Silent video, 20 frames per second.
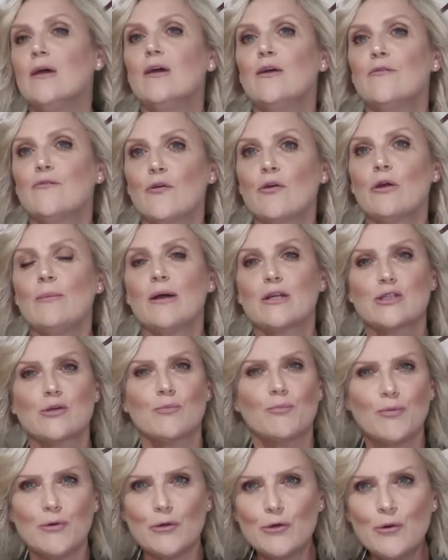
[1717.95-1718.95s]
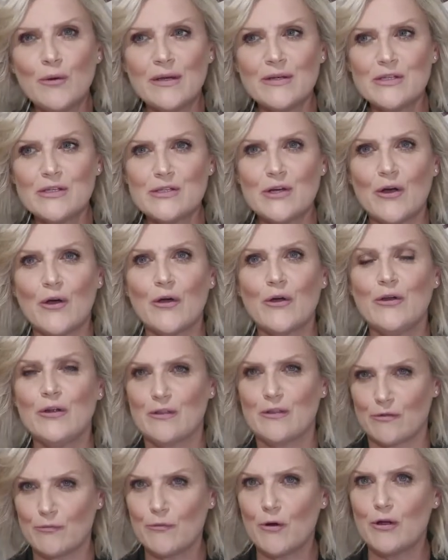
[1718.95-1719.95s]
very much a blue undertone. It
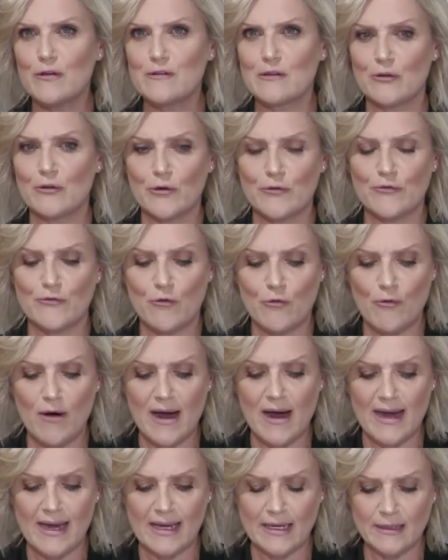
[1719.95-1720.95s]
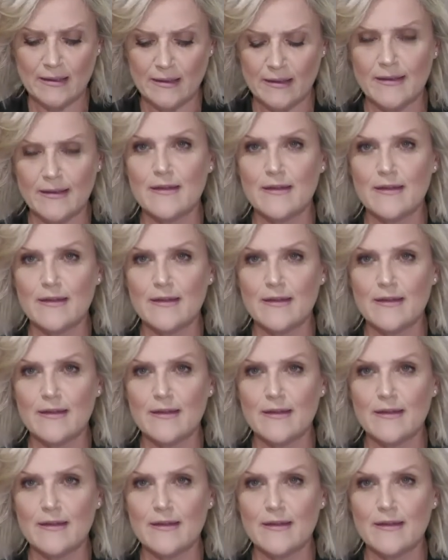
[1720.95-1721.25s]
throws a lot of grey.